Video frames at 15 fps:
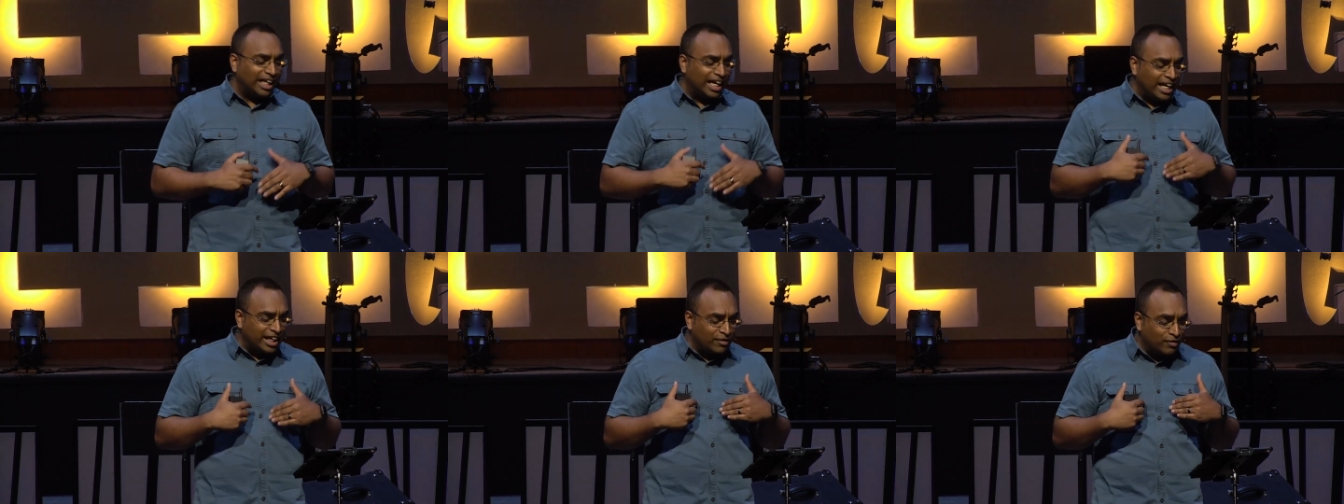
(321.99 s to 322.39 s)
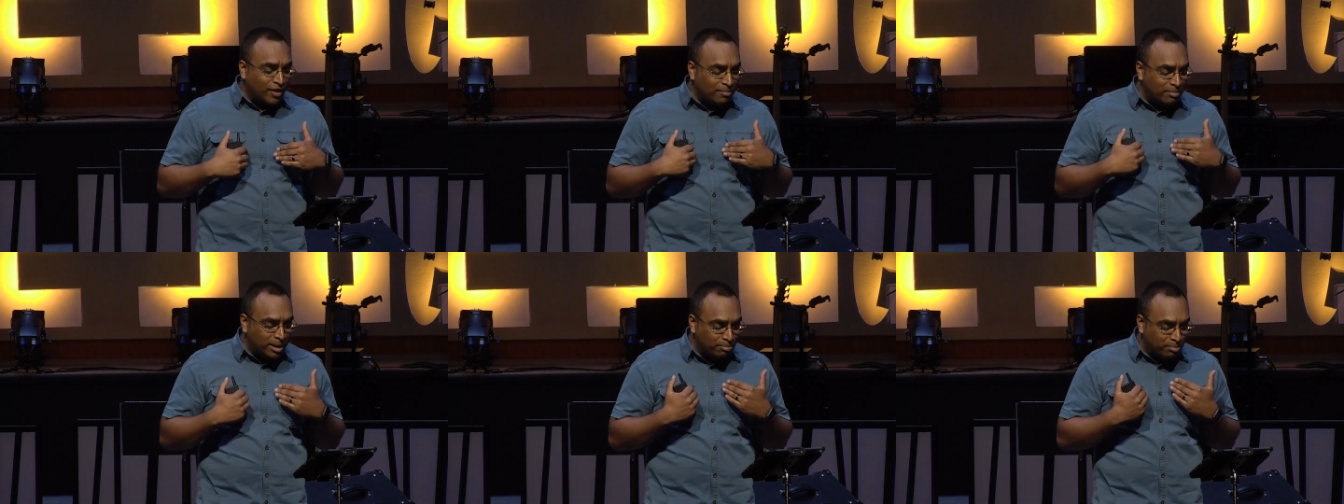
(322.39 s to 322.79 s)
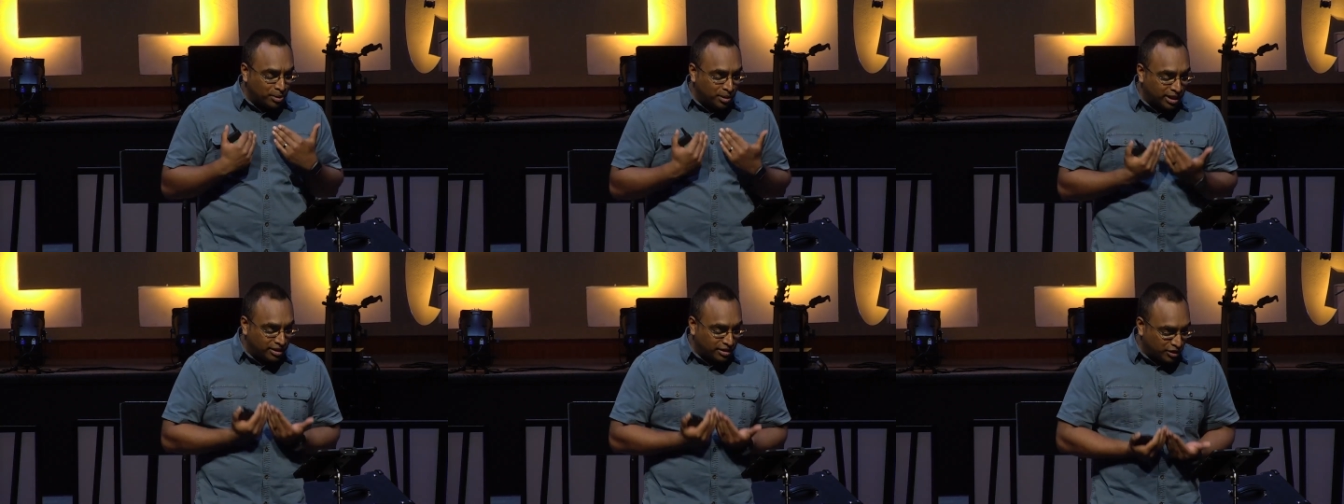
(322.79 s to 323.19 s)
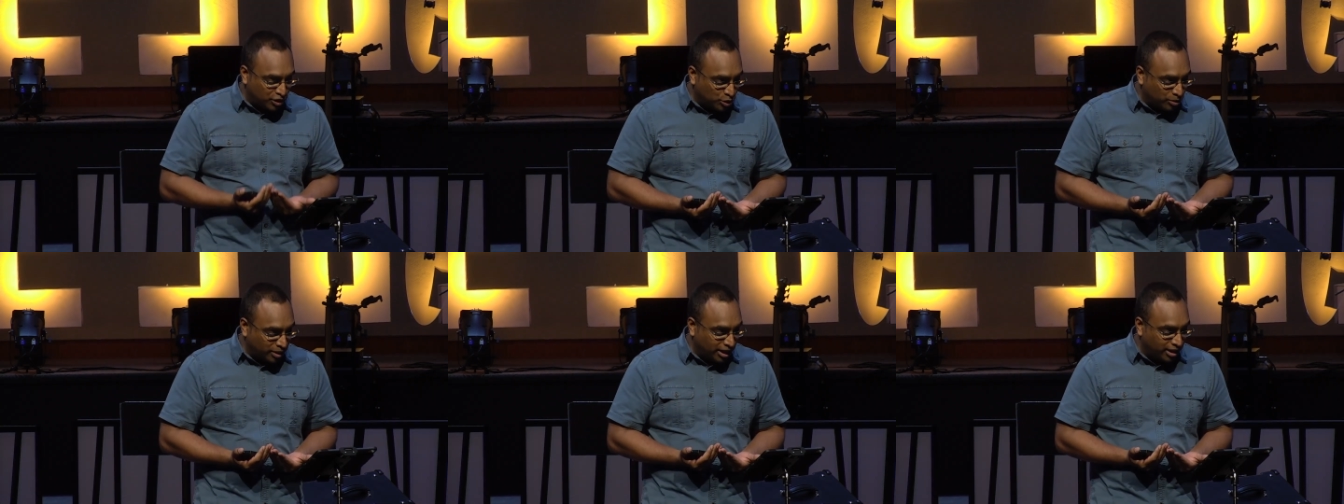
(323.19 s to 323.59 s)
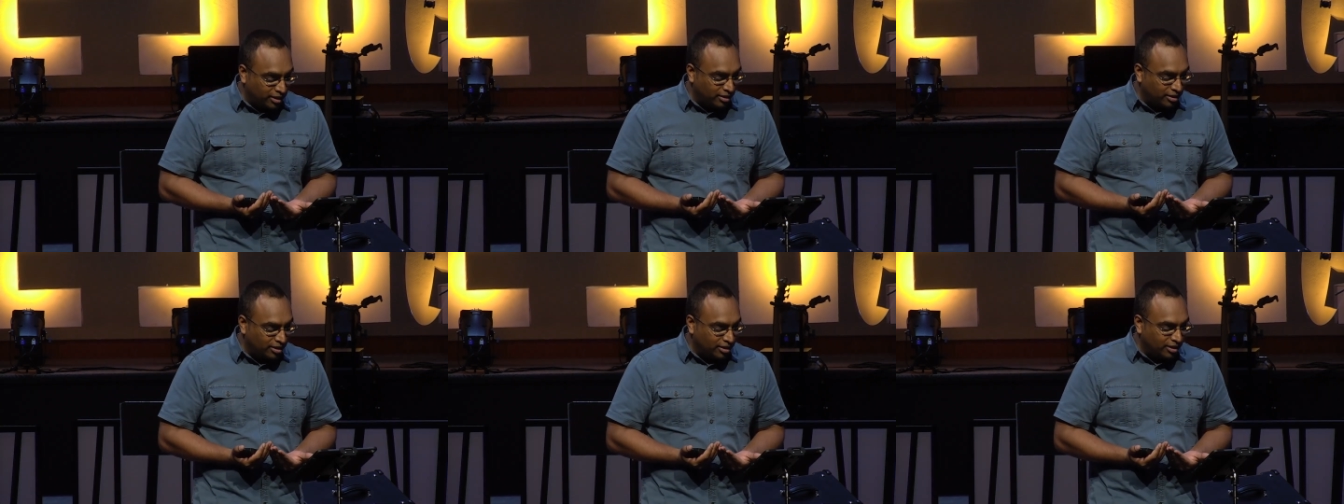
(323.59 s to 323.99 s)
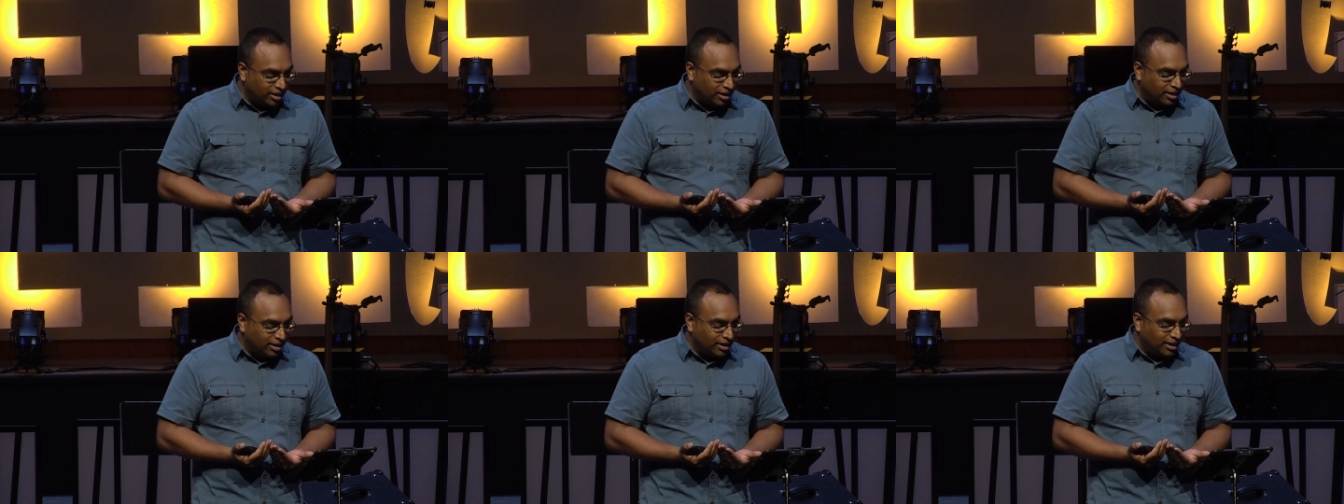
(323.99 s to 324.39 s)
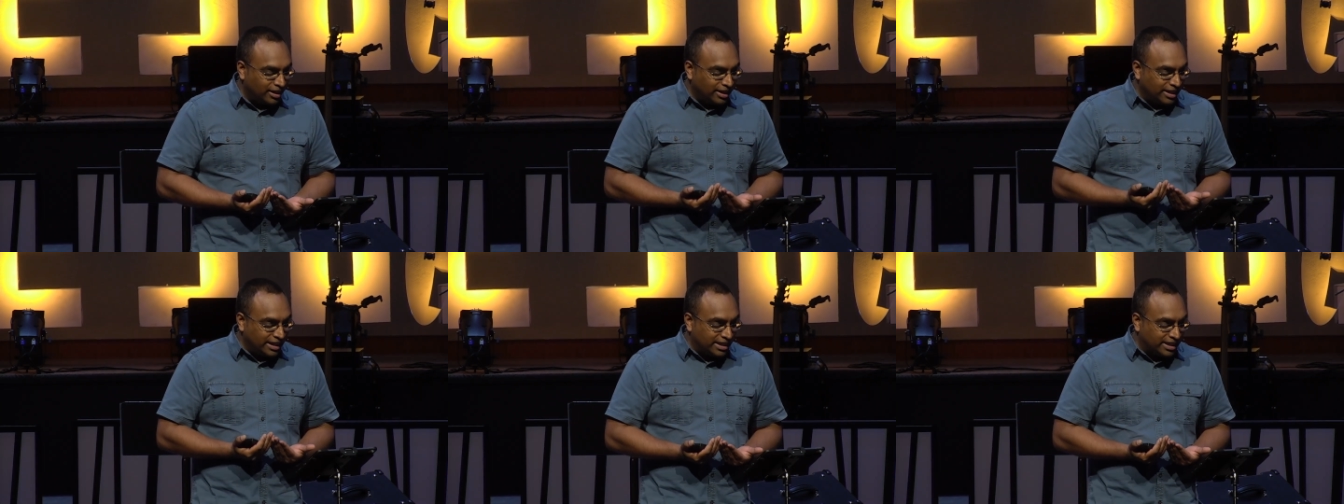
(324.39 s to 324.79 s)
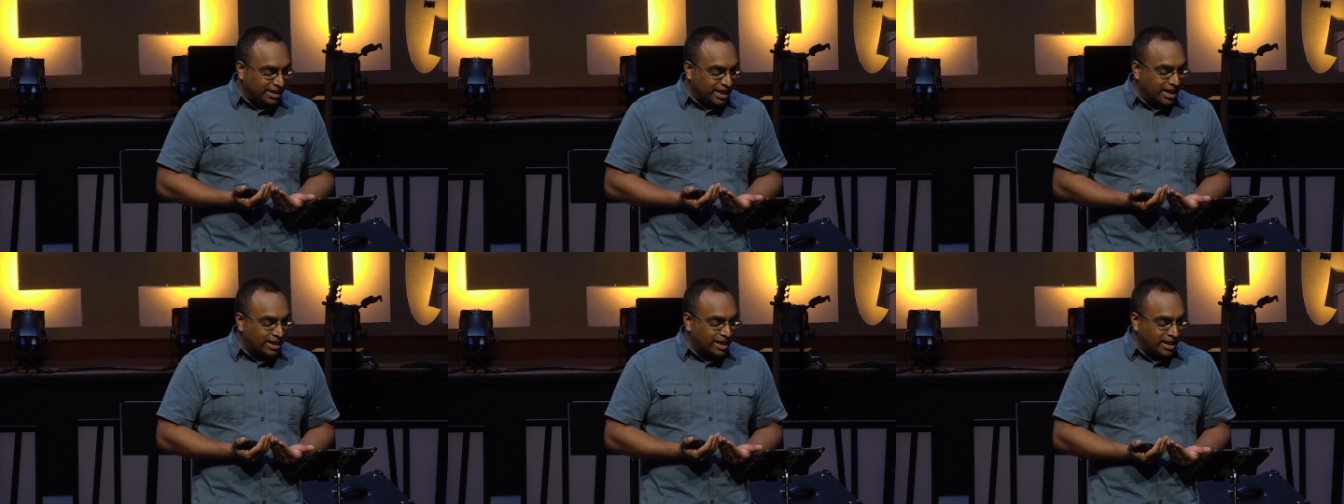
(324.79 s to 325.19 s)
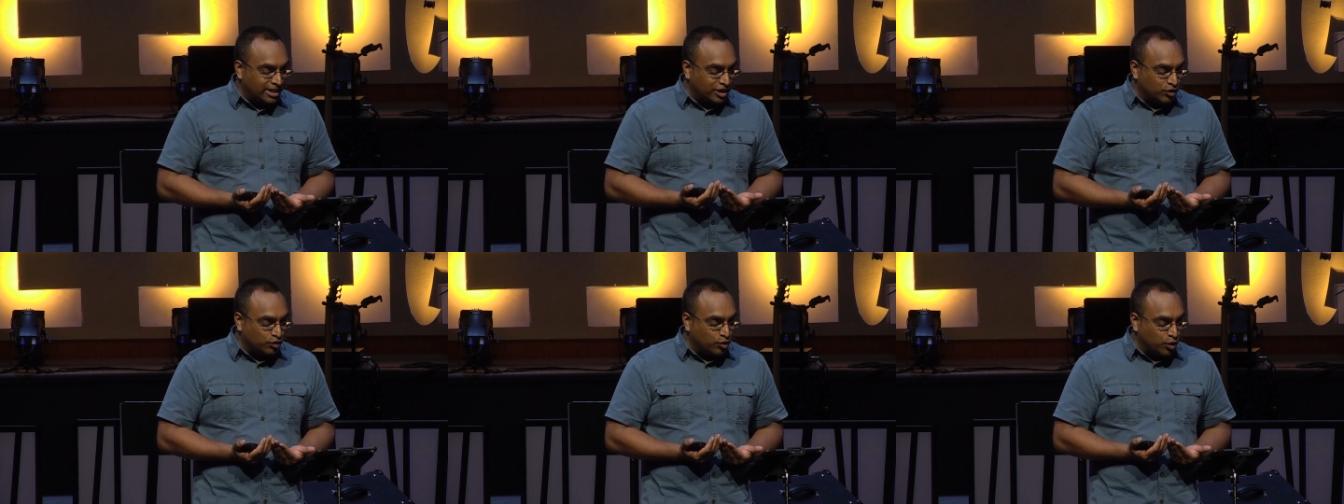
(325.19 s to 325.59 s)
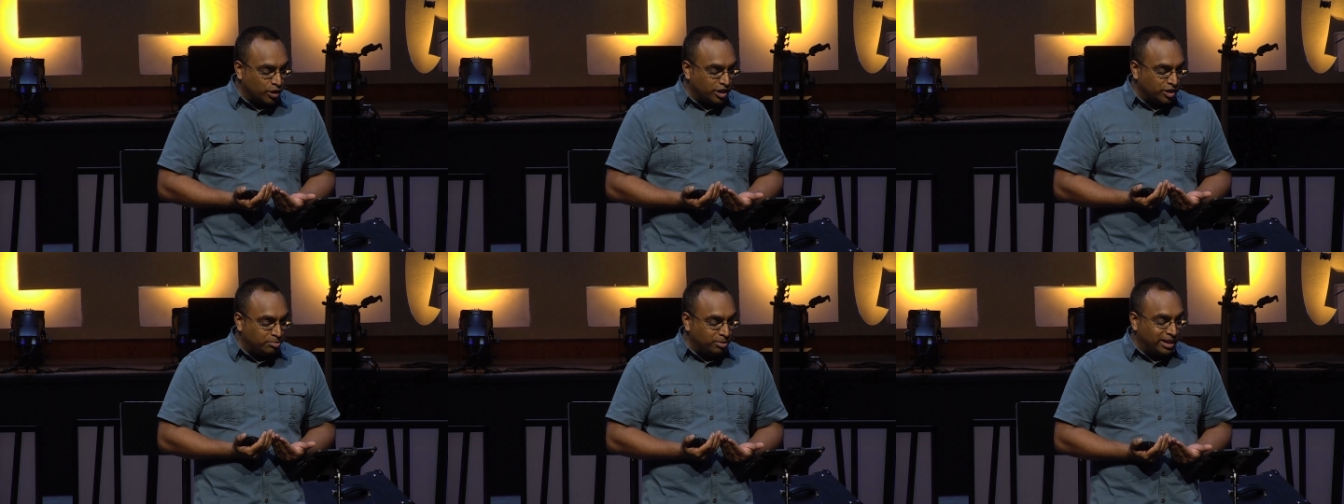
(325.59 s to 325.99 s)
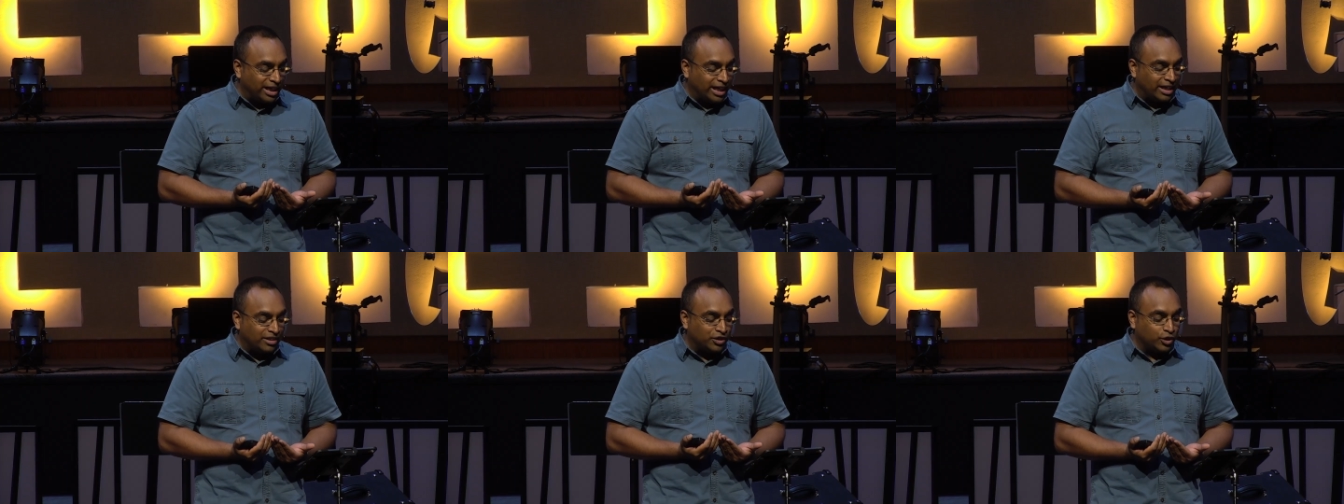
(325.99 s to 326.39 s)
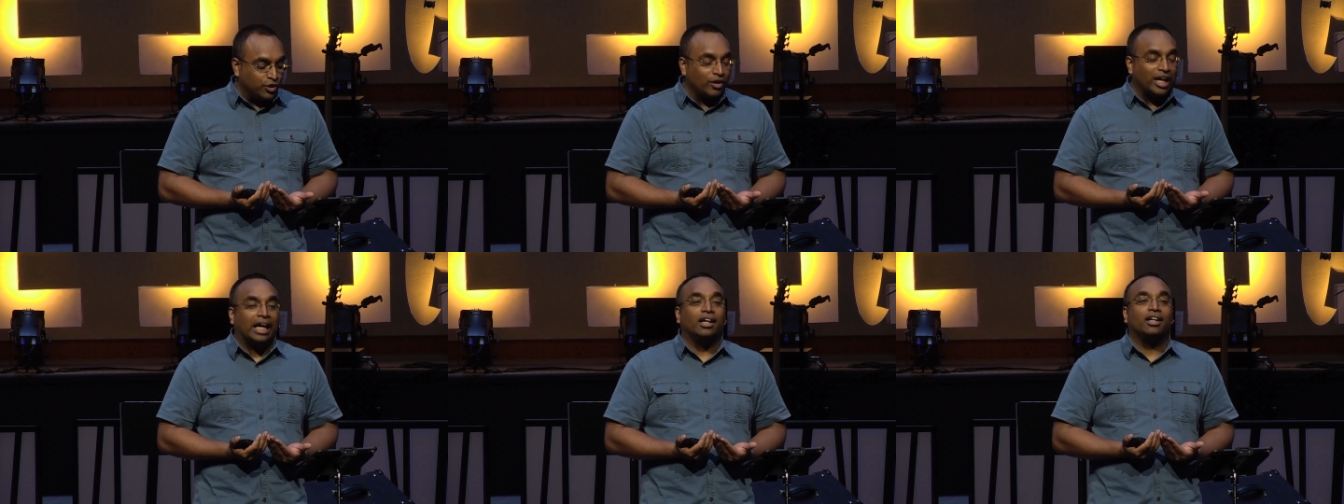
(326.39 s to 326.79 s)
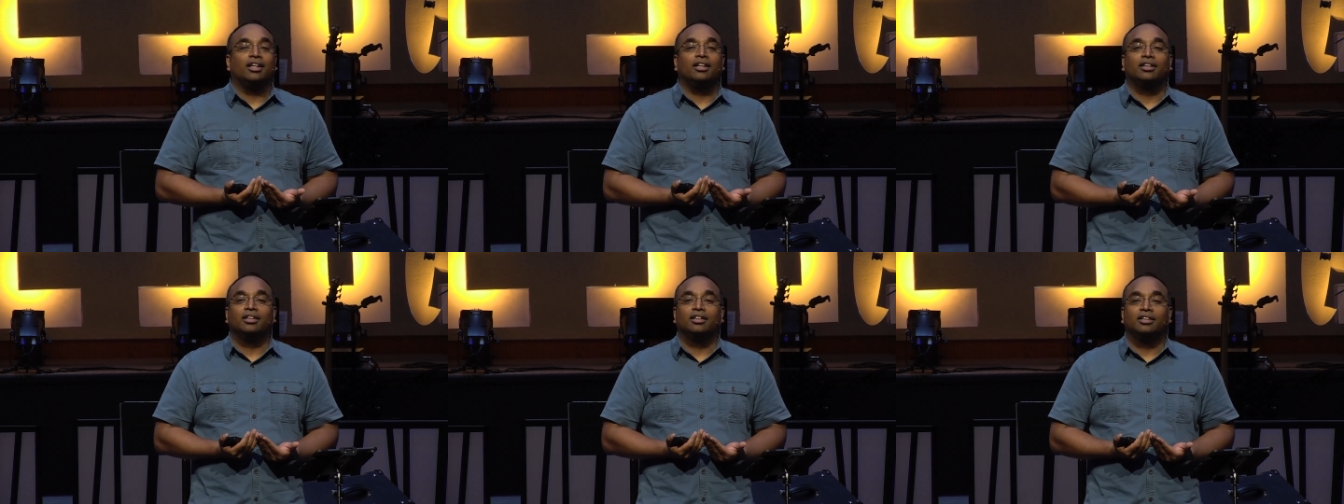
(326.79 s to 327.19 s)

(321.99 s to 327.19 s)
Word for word: "And if I may put it this way," he said as his voice began to crack,